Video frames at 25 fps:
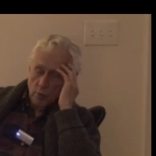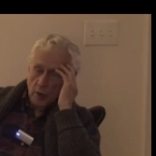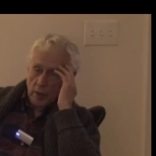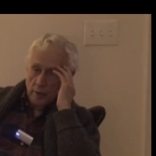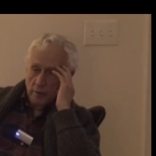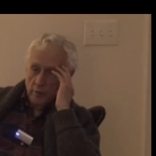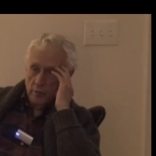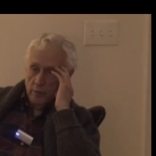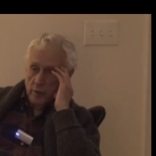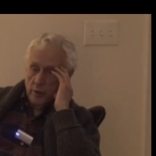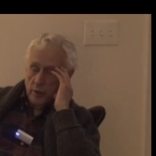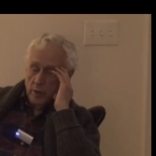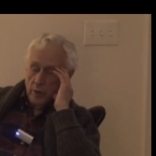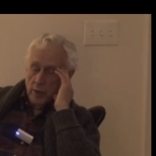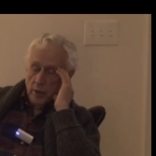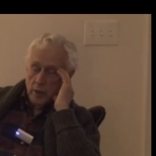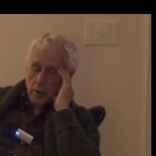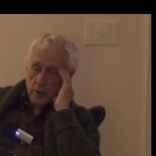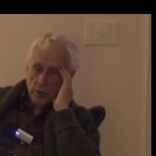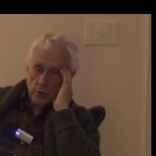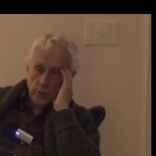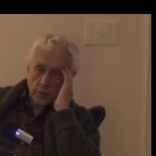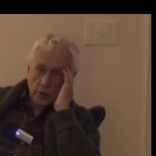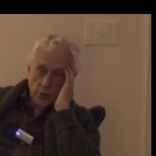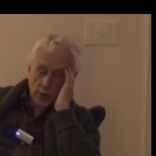wife
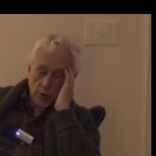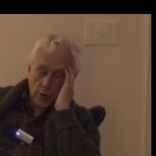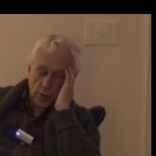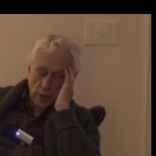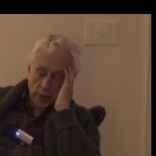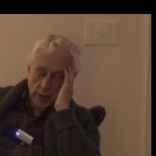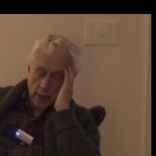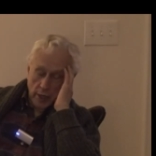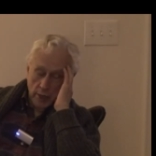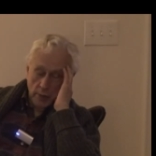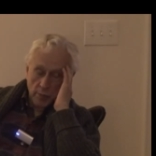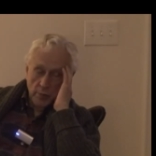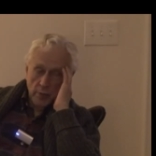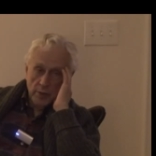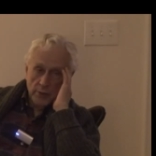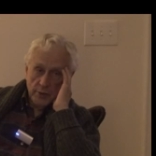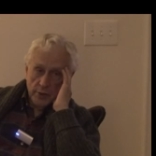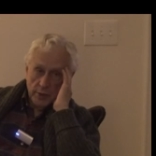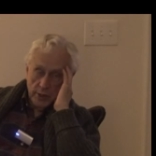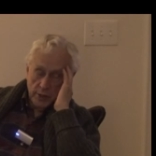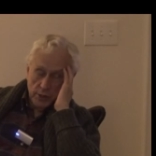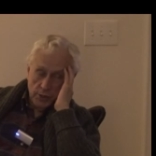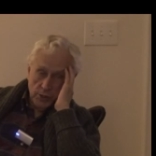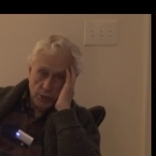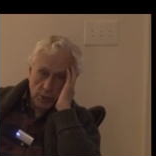in New York had been
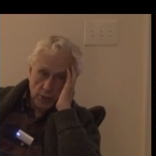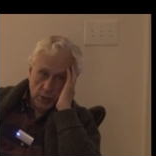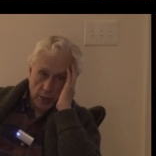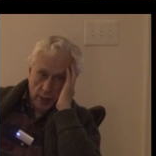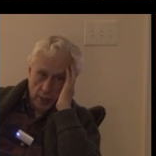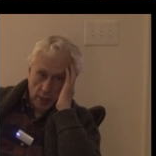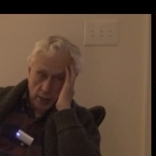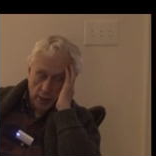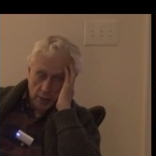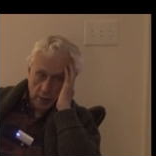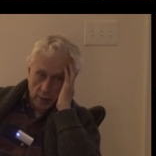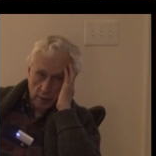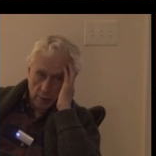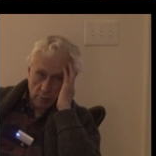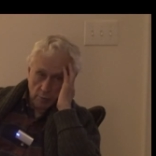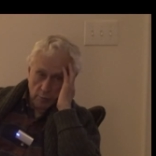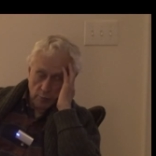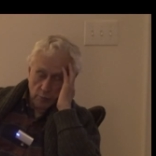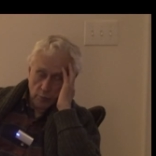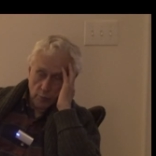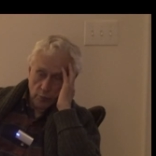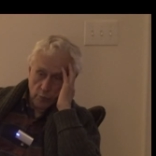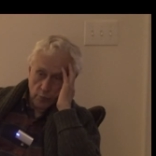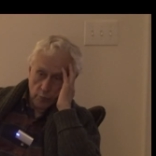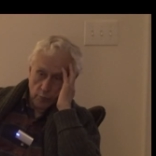teaching at a,
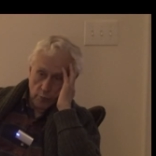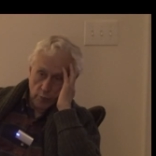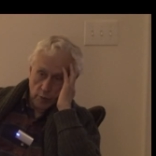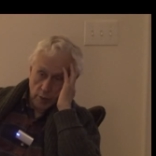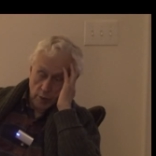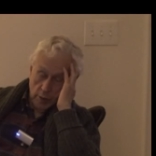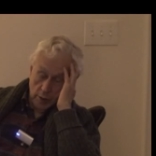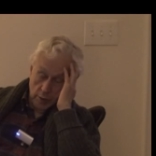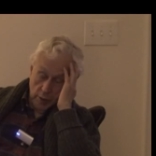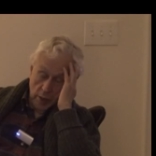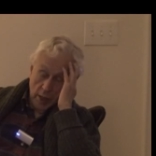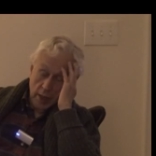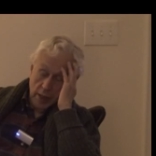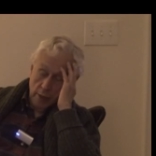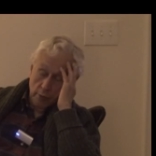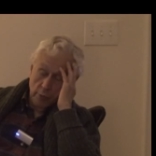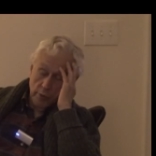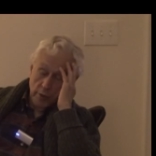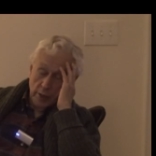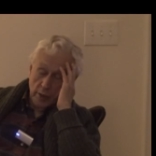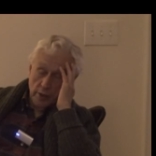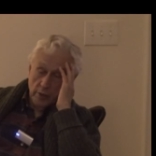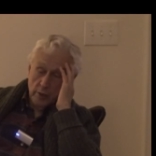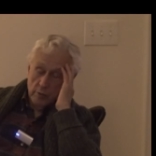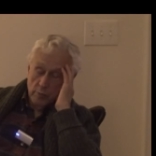at a
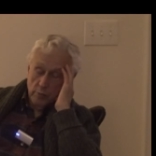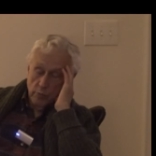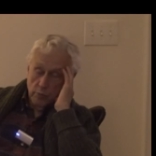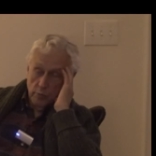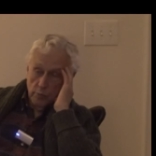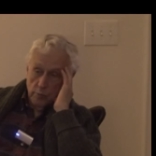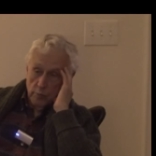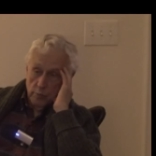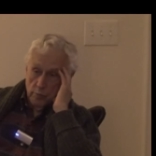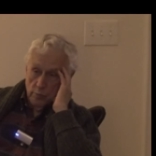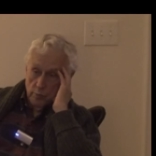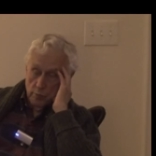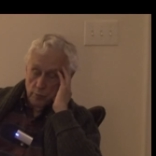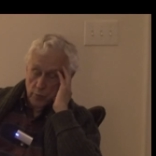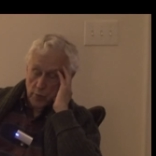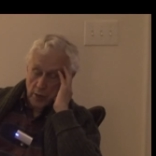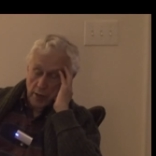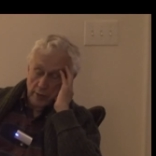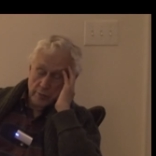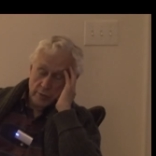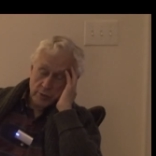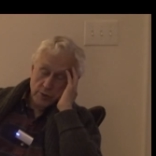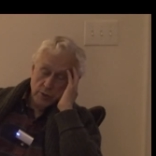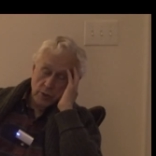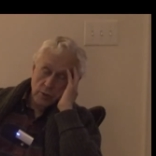really good
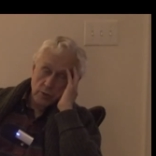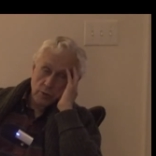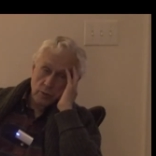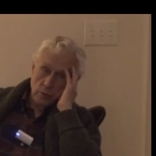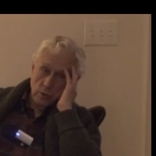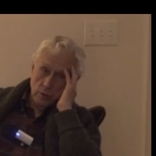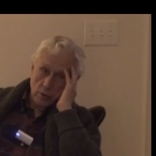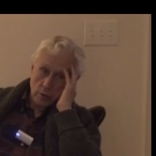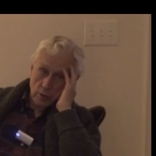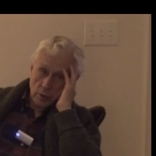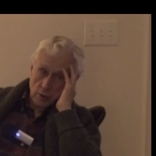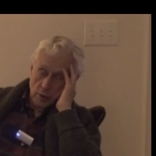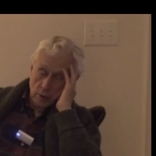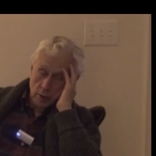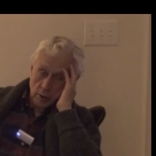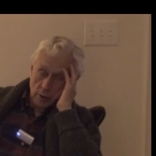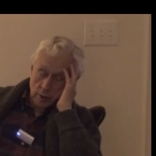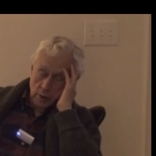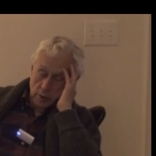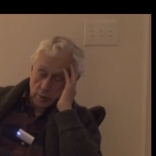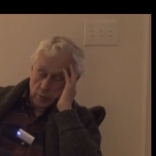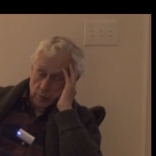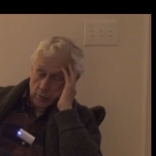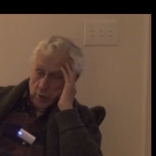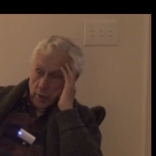private school,
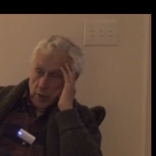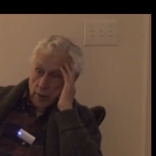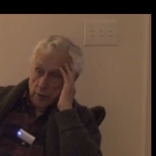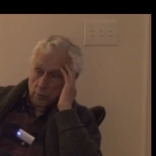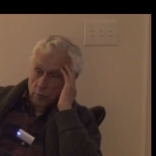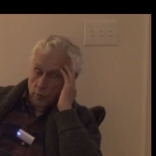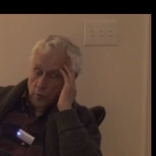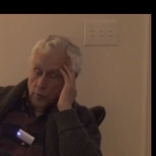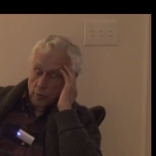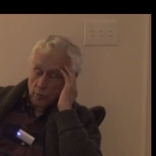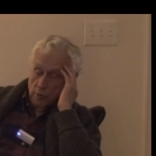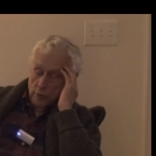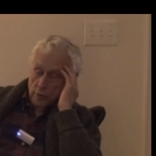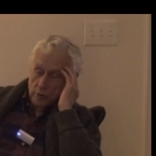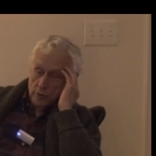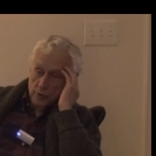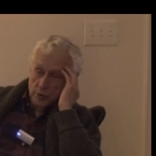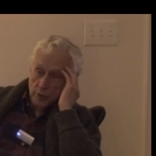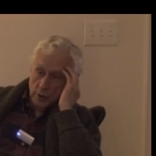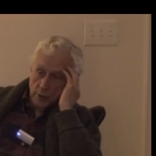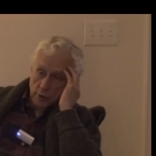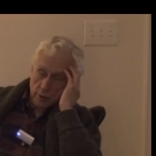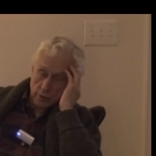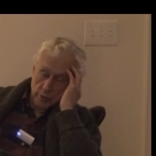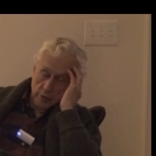and we were
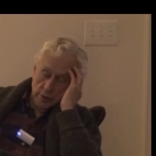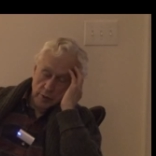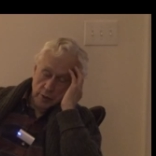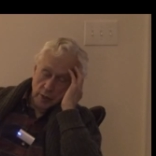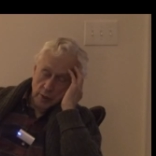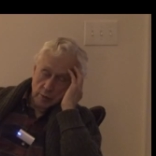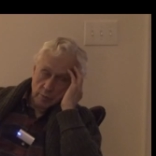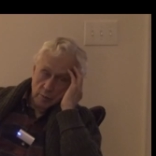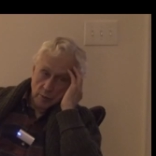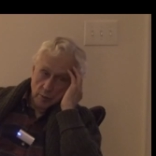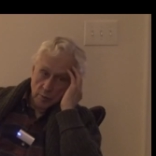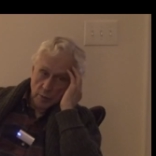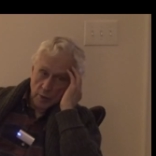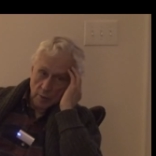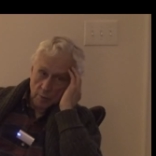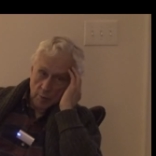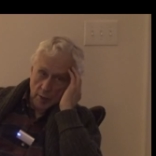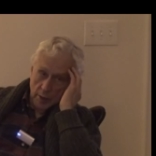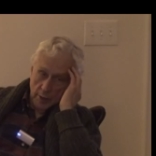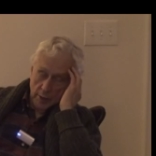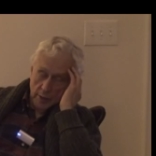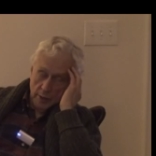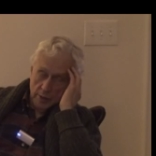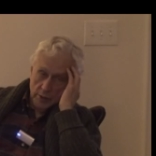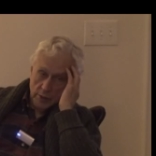using her income to pay
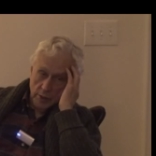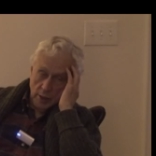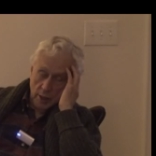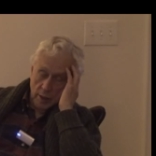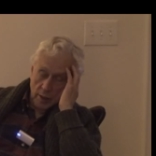my kids'